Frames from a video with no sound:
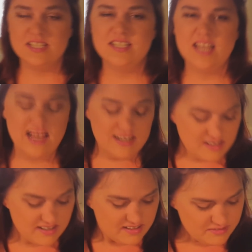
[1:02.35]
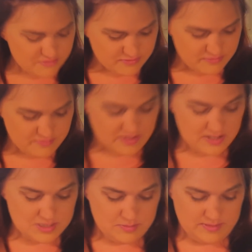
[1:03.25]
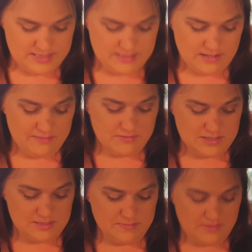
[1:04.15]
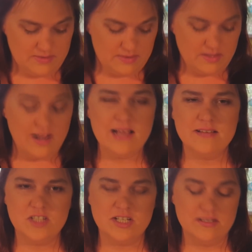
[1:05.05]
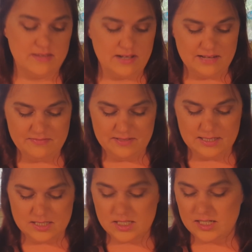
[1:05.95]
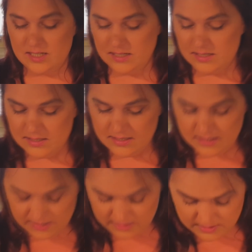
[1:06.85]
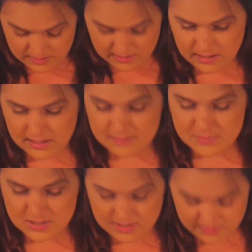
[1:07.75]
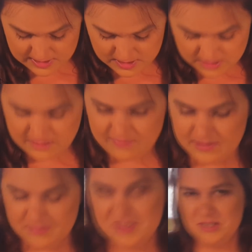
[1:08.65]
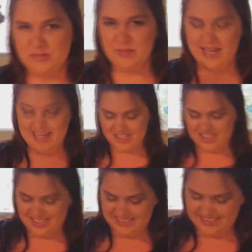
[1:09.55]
To start off, first I've got some chicken thigh fillets here, and I'm just going to give them a little bash.